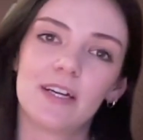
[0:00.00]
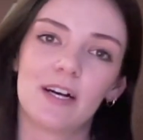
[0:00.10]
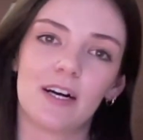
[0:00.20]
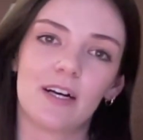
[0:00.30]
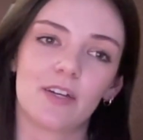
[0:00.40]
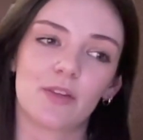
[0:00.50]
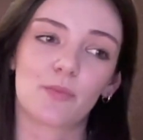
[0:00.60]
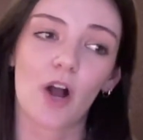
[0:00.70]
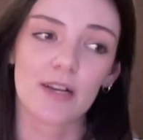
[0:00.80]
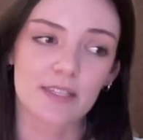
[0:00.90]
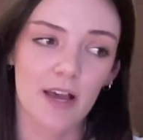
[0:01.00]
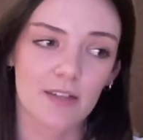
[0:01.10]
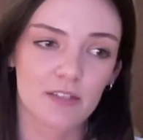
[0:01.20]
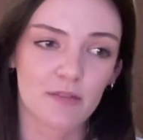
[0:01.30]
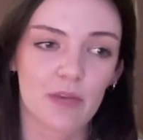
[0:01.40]
the
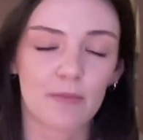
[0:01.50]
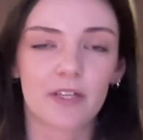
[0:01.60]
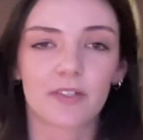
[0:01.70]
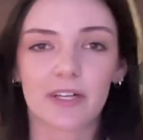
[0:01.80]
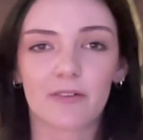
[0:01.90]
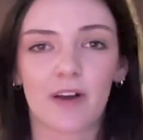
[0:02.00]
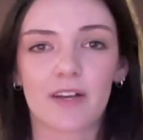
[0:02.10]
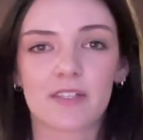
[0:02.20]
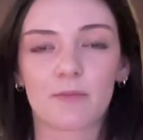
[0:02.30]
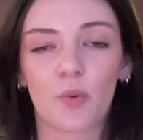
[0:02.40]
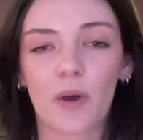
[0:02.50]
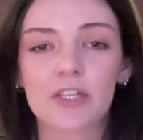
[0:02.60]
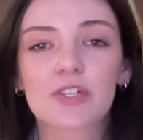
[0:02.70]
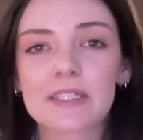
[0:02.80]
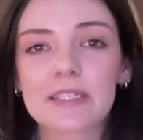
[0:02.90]
process, maybe clarify some
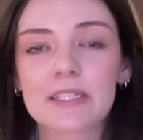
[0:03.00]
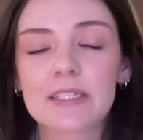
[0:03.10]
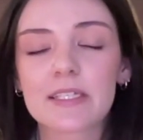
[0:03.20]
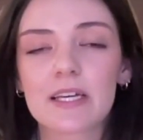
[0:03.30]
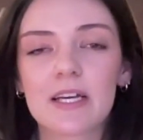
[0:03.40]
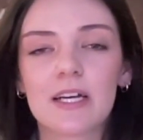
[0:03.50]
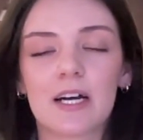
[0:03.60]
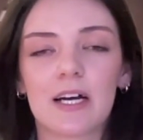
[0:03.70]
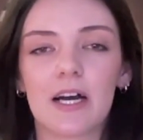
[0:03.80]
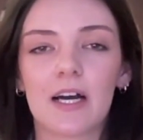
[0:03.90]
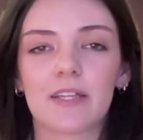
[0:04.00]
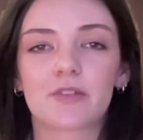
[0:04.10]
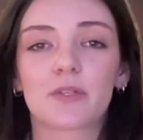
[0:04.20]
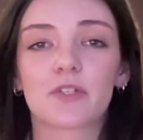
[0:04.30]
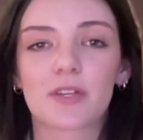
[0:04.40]
questions, and
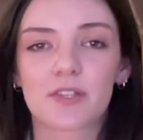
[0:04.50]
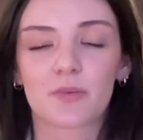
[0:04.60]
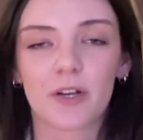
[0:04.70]
to address the one